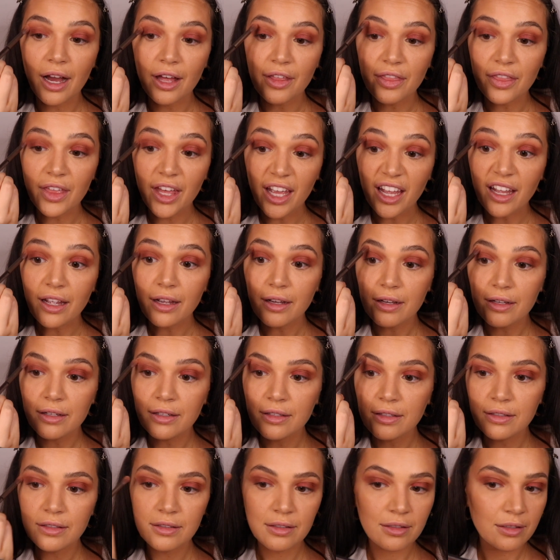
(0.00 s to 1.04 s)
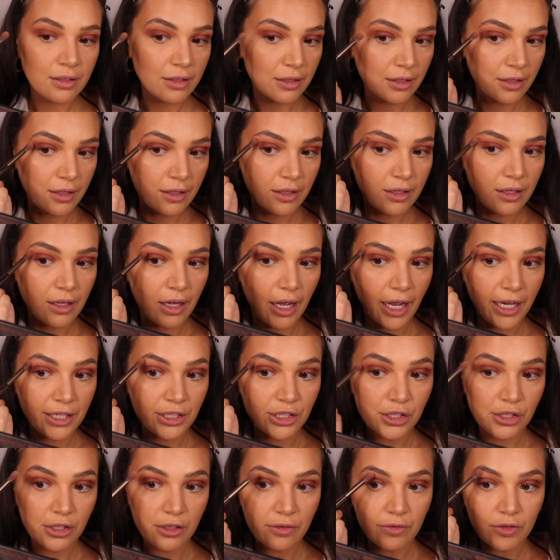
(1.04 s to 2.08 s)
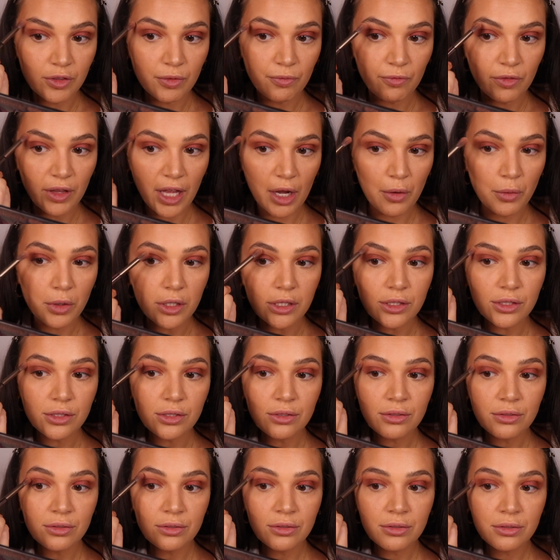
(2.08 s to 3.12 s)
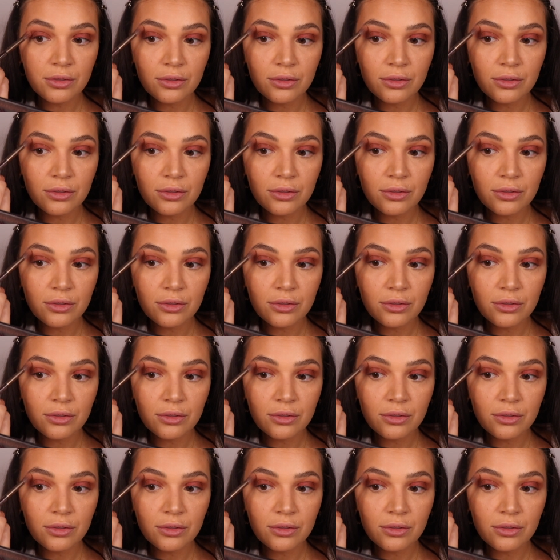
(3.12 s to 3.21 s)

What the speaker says: I think I deserve some flowers.